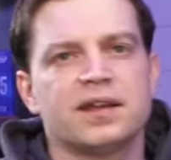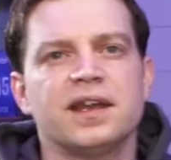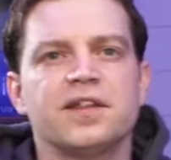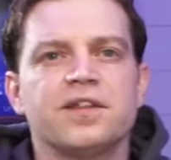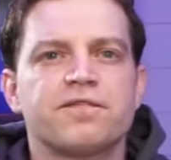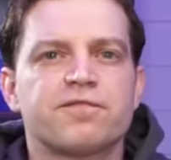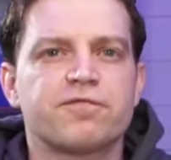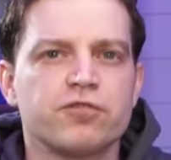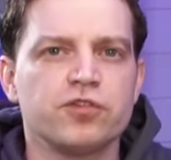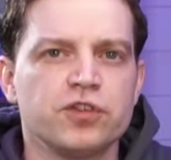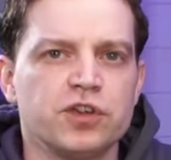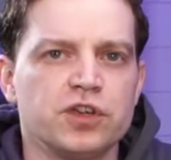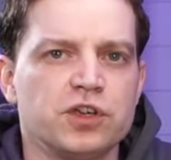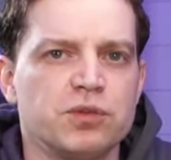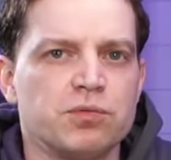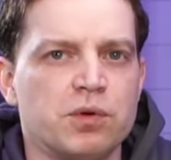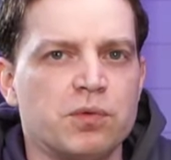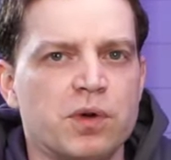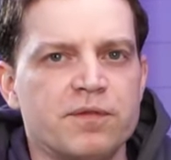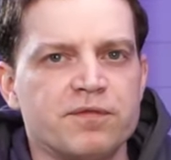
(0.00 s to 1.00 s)
Now the front that
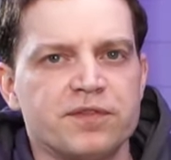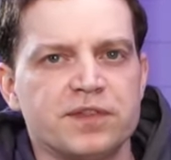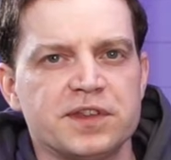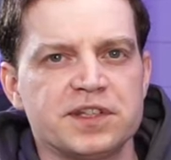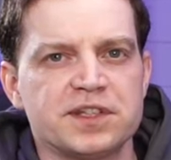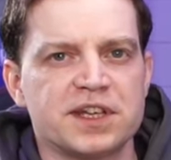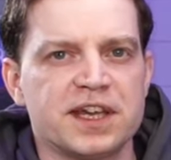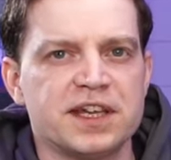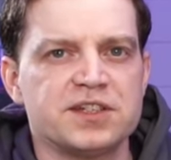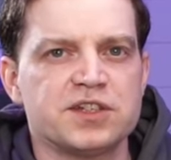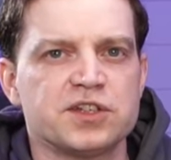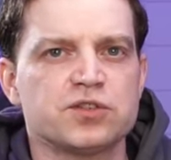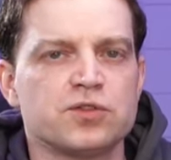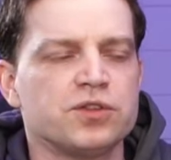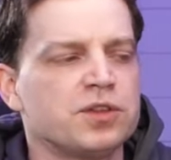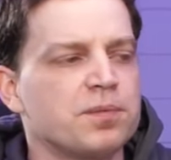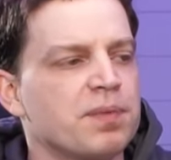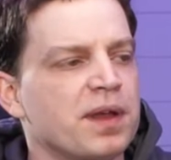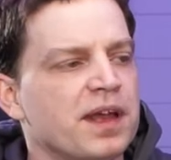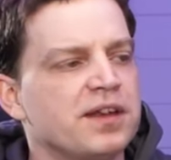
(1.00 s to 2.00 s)
you will want for this case is
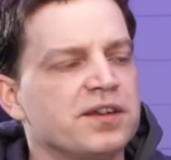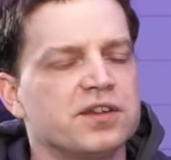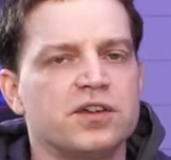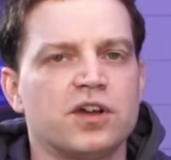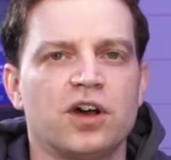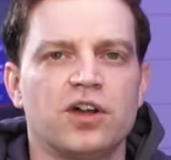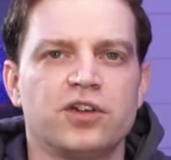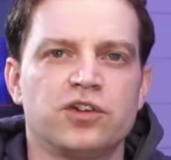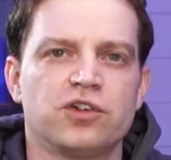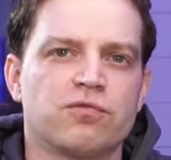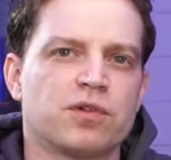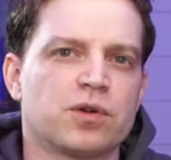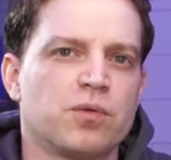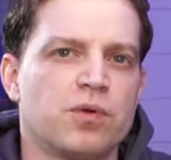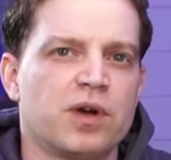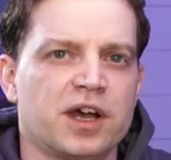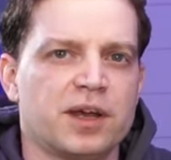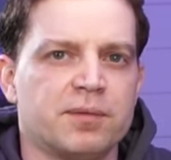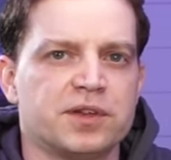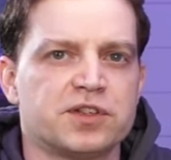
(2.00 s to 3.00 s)
all dependent on your
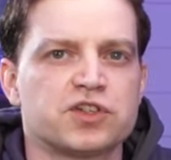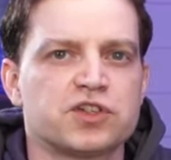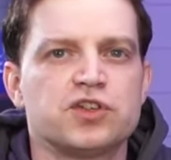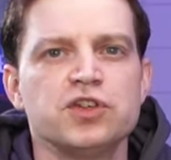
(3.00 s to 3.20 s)
requirements.